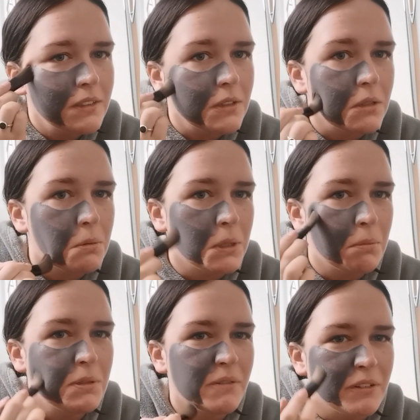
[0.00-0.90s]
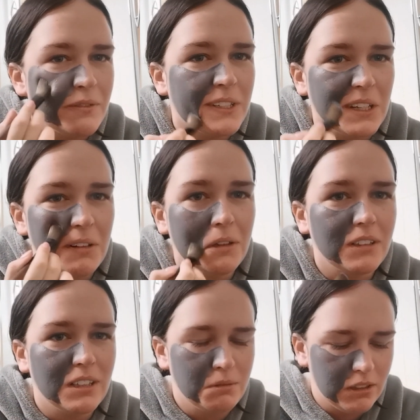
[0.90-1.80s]
the purpose of this video.
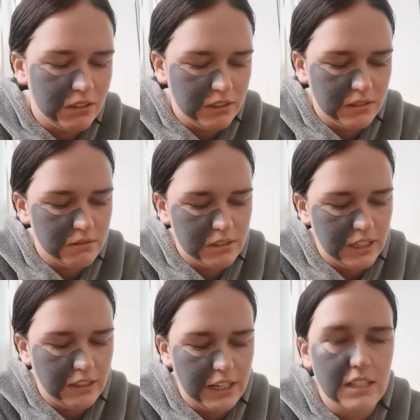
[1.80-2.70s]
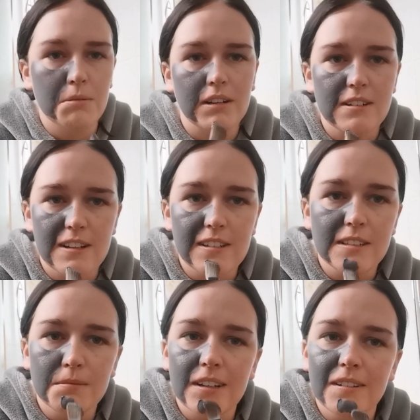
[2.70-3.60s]
Like, I'm not a skincare specialist
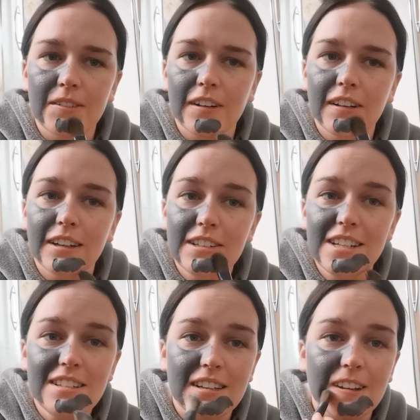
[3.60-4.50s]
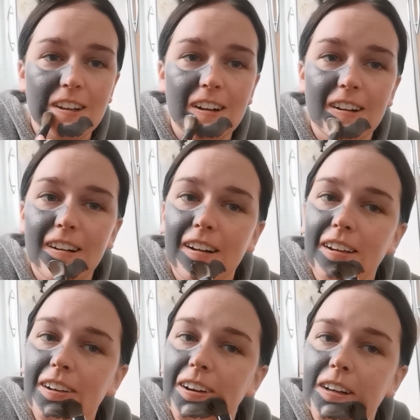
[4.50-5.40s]
and blah, blah, blah. Like, I did skincare
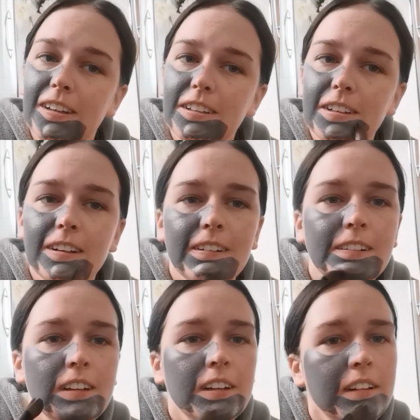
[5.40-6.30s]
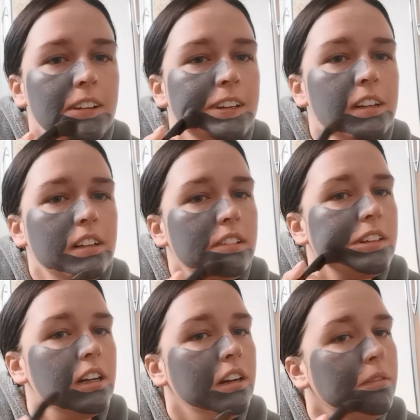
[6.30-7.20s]
at college.
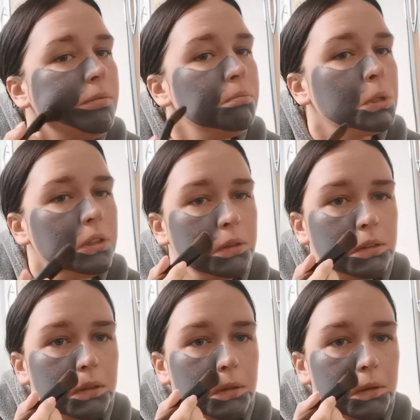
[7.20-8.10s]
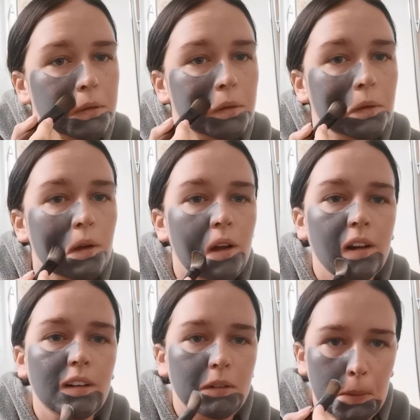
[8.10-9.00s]
But I
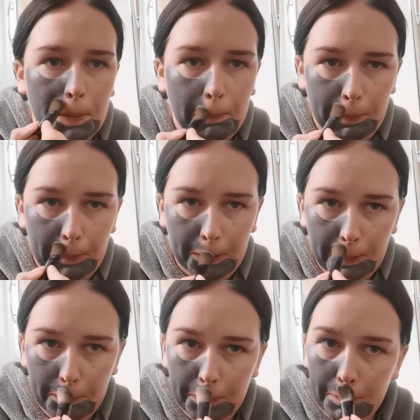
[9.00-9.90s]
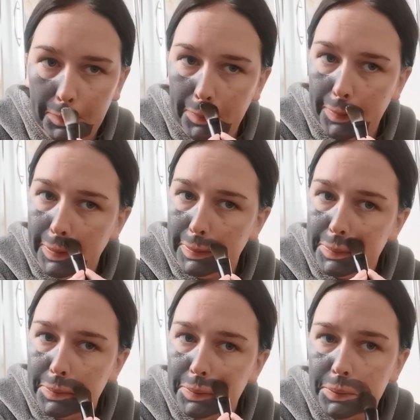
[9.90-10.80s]
didn't really pay much attention to it. Like, I
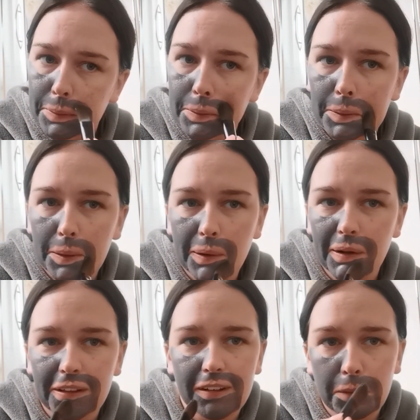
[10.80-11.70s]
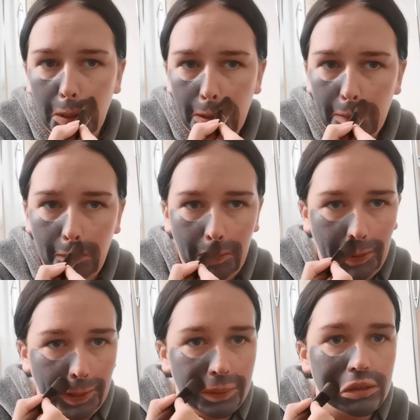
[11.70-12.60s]
literally just listened and took
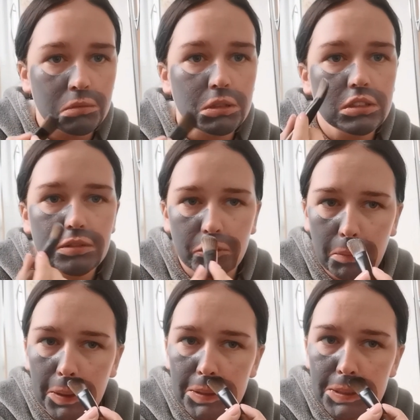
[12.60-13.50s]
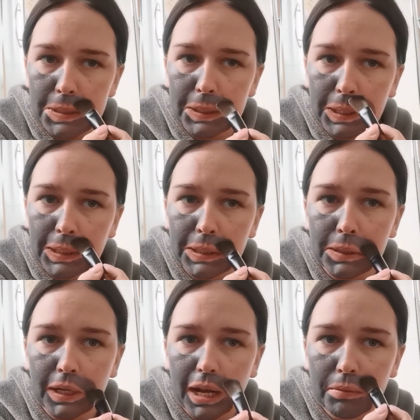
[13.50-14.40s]
in as much information as I needed
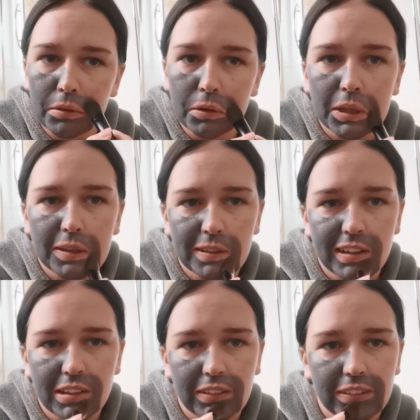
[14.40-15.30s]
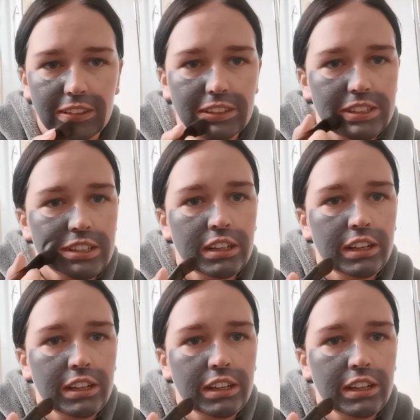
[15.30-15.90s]
to get me through the assessments,